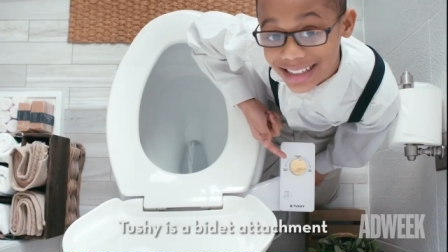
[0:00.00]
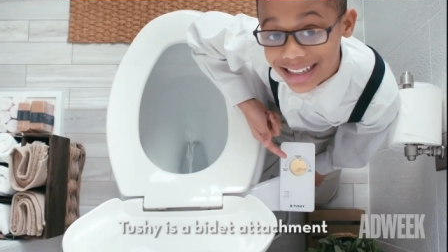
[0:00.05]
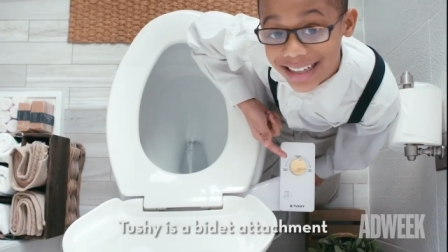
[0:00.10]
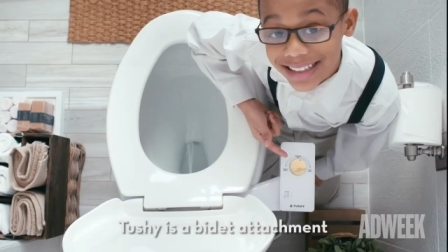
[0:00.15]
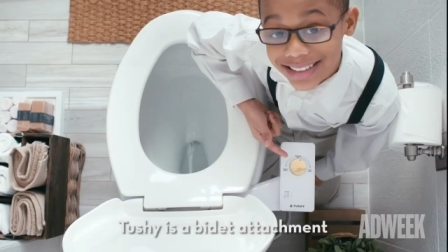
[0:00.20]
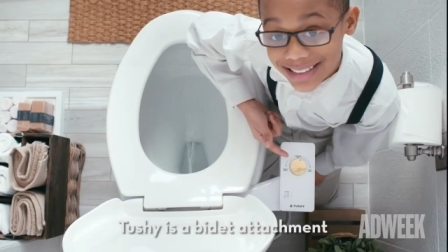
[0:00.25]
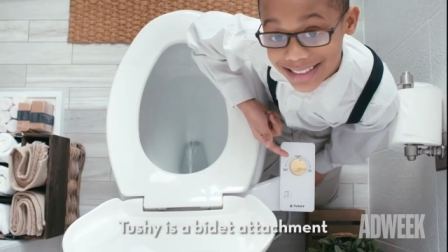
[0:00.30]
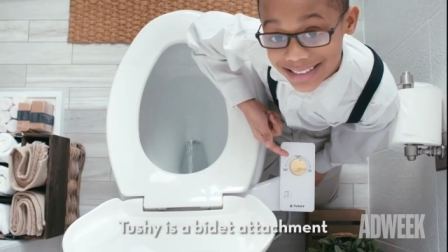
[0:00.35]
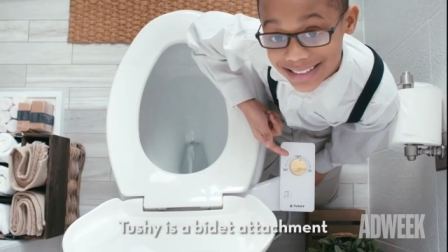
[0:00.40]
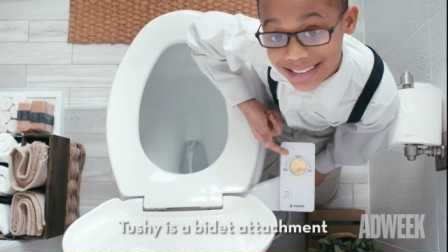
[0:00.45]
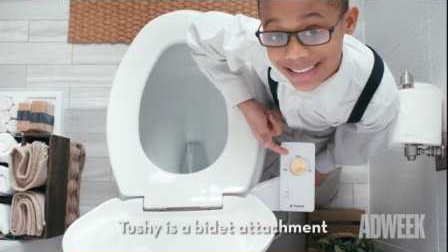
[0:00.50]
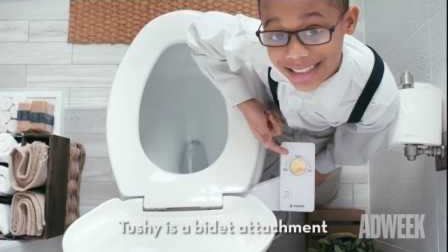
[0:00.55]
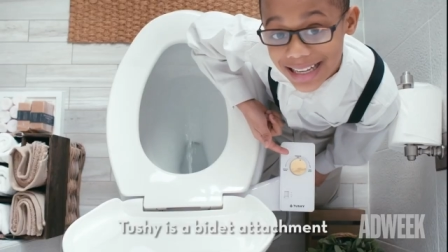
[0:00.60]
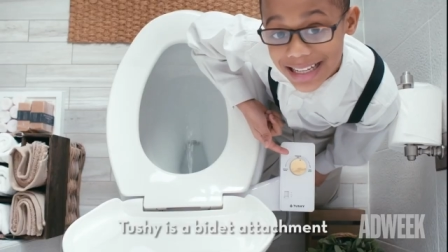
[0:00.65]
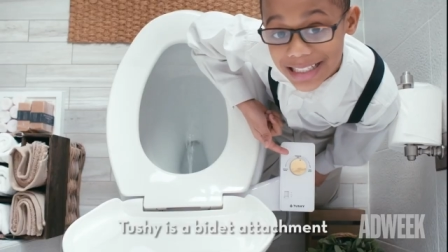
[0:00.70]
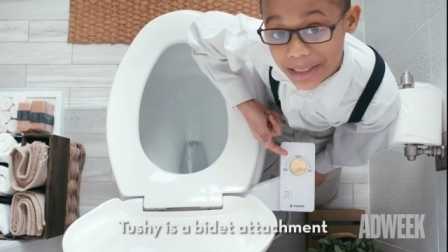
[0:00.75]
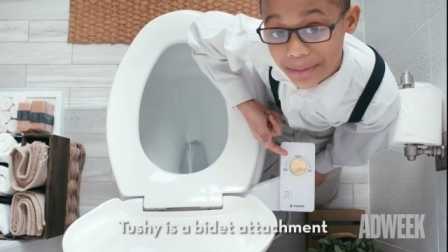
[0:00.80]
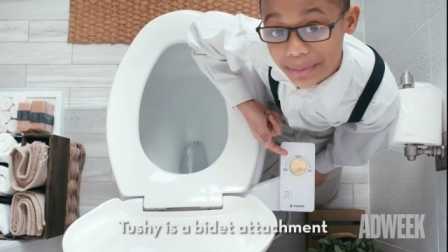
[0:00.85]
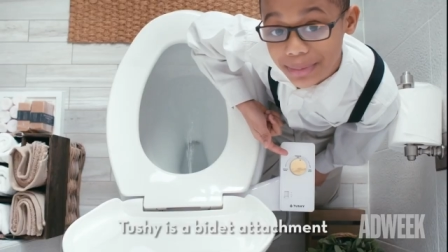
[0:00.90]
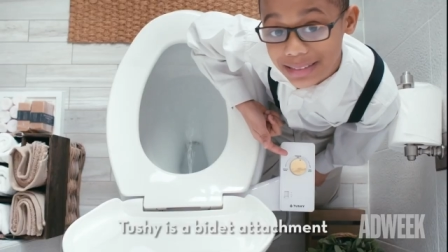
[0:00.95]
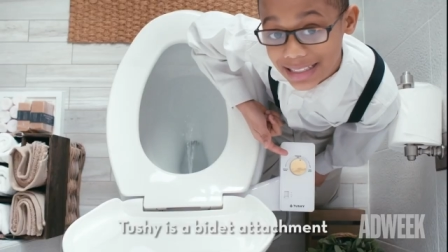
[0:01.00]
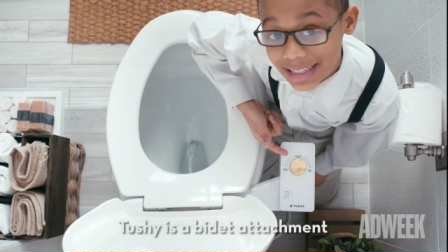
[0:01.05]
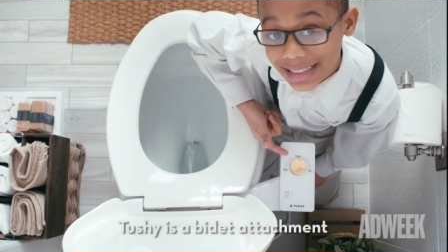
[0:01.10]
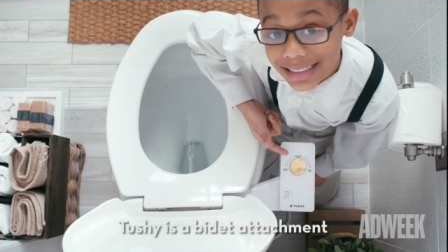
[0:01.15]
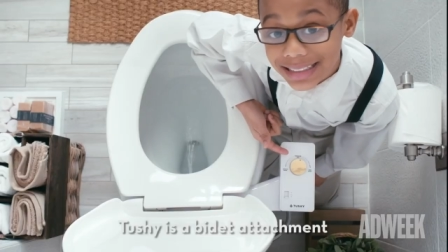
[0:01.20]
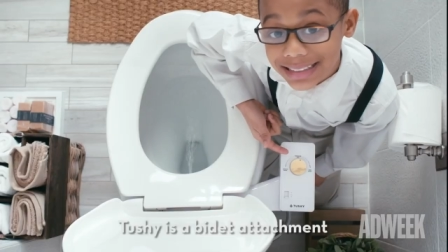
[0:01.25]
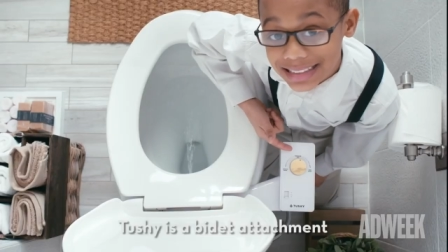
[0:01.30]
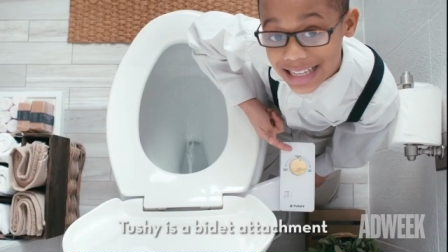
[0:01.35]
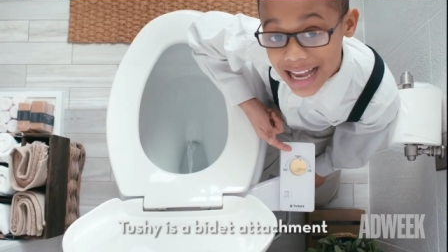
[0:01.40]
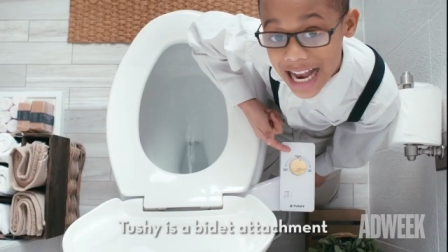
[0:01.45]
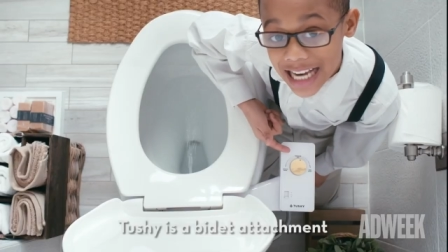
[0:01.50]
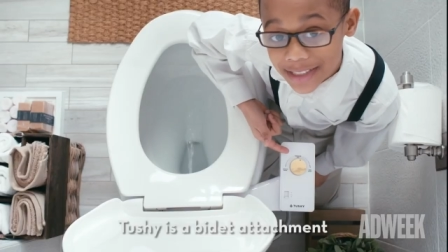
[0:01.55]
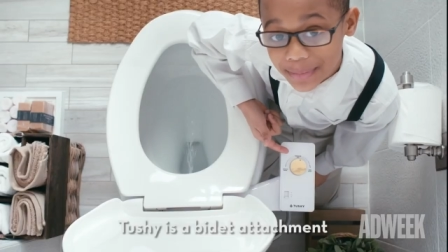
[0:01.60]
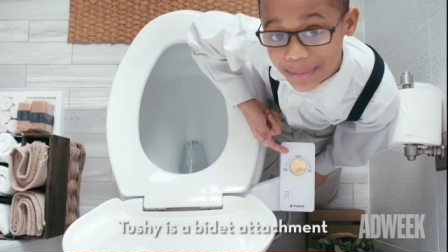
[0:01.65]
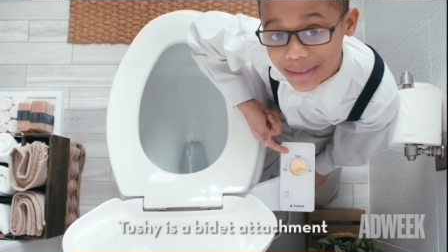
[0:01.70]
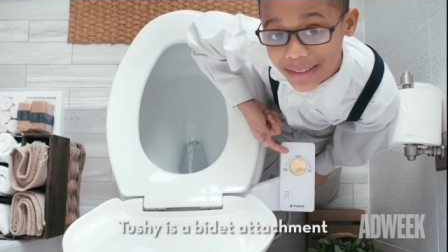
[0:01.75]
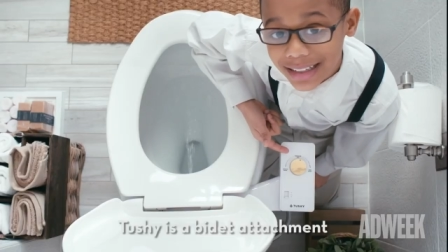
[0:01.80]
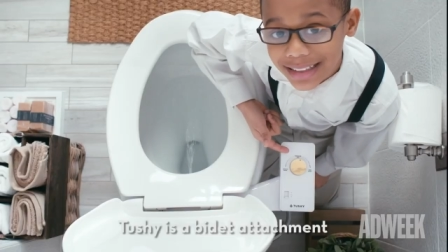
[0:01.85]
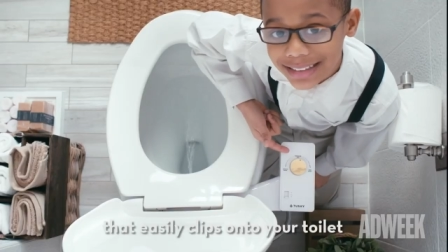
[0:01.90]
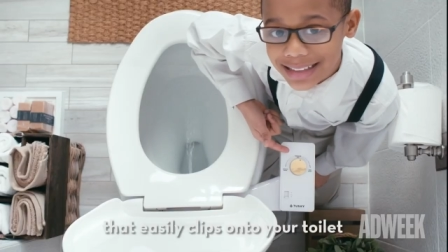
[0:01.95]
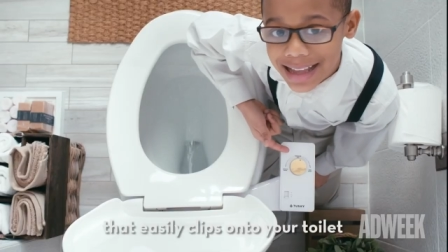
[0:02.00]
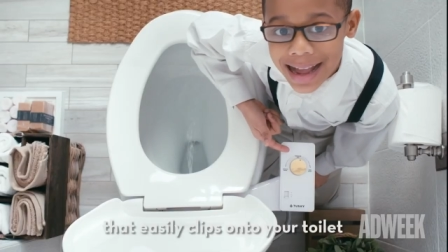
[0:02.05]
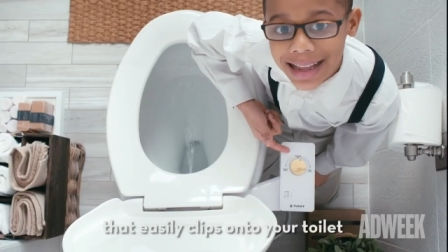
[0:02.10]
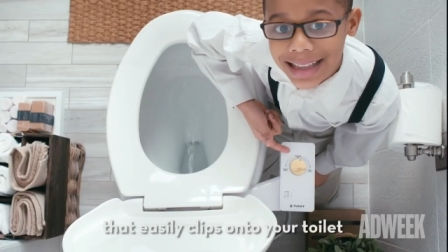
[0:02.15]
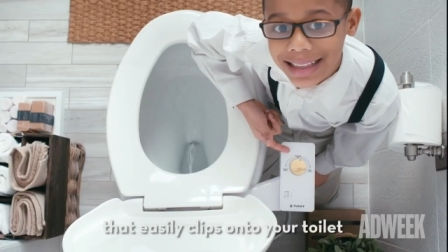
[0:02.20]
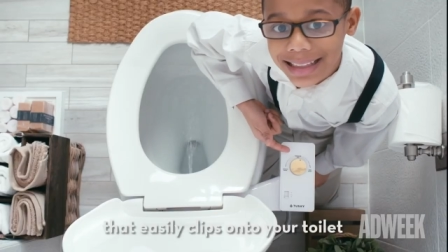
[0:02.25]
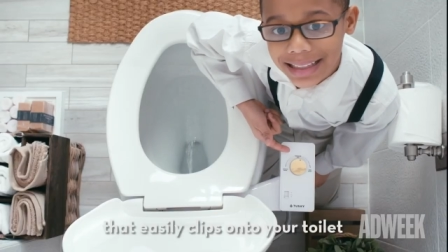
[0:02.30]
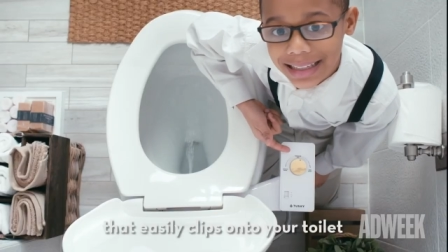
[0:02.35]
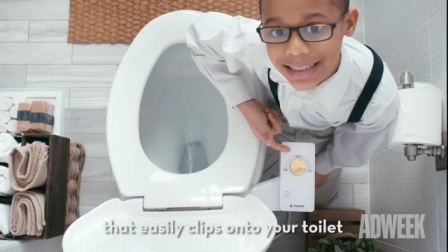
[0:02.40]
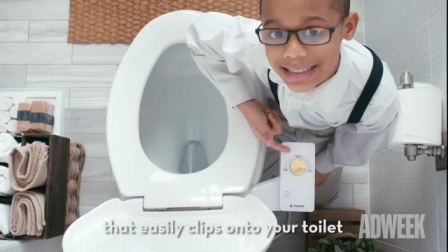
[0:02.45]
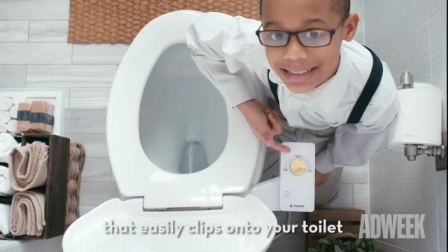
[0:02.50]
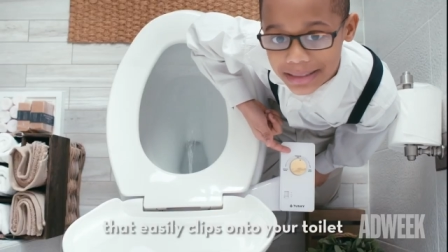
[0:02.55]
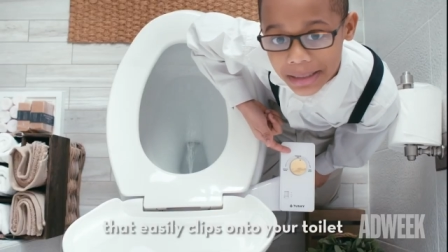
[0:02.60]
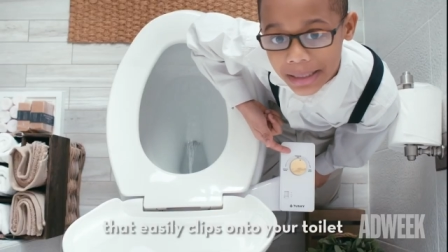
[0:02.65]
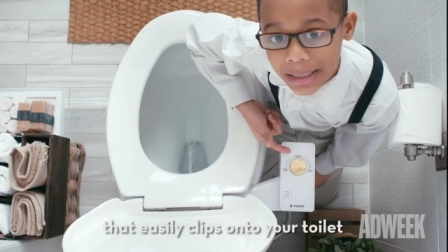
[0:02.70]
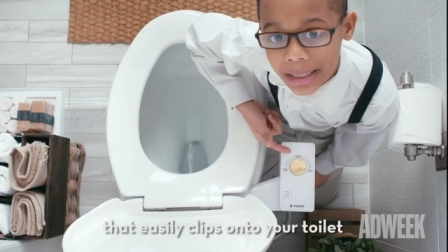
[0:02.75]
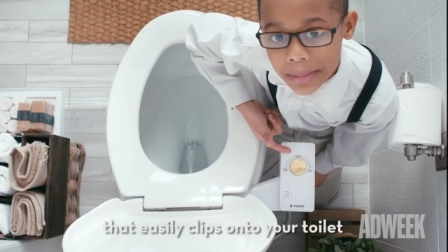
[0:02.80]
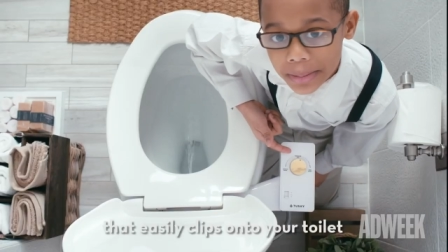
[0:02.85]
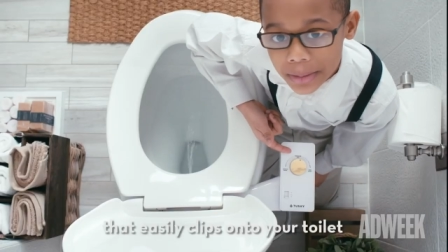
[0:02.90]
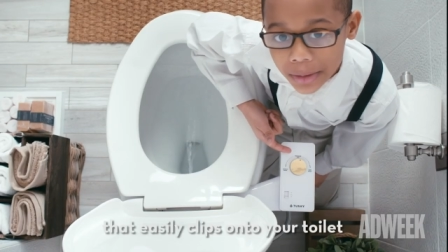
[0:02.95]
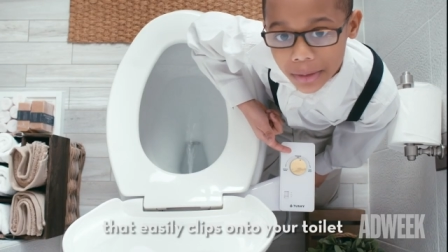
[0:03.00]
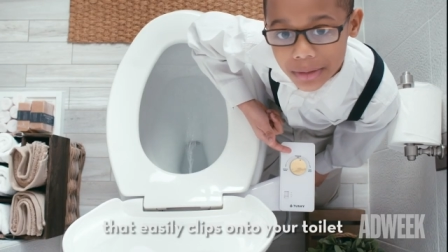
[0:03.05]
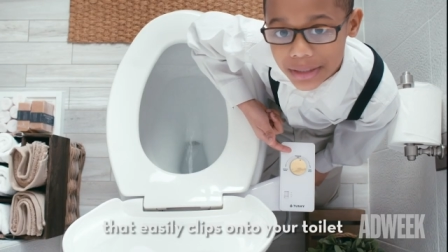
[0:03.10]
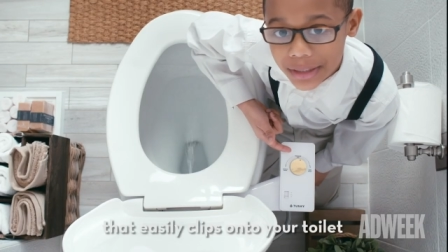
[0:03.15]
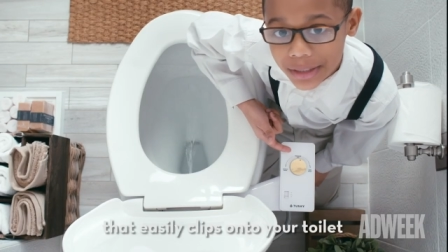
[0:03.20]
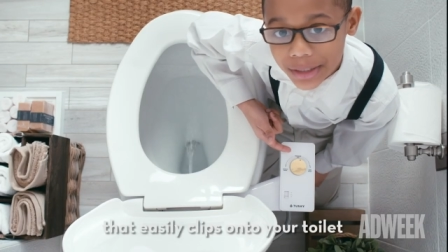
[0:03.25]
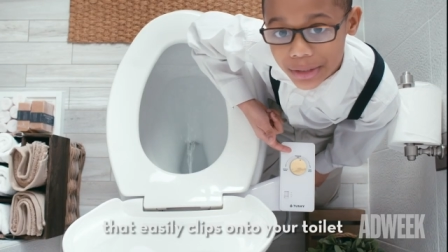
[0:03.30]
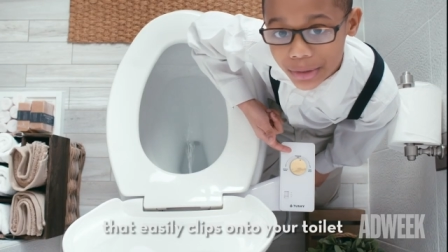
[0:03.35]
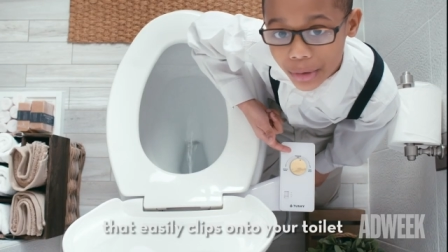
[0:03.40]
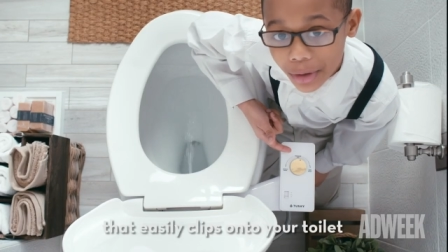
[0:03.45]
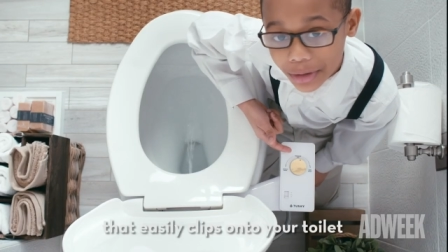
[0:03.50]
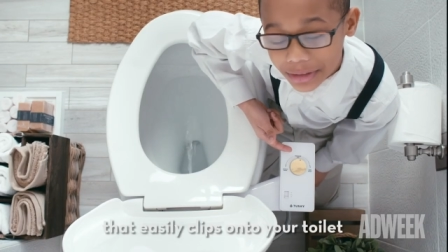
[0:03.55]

So we're having to do these real sort of narrative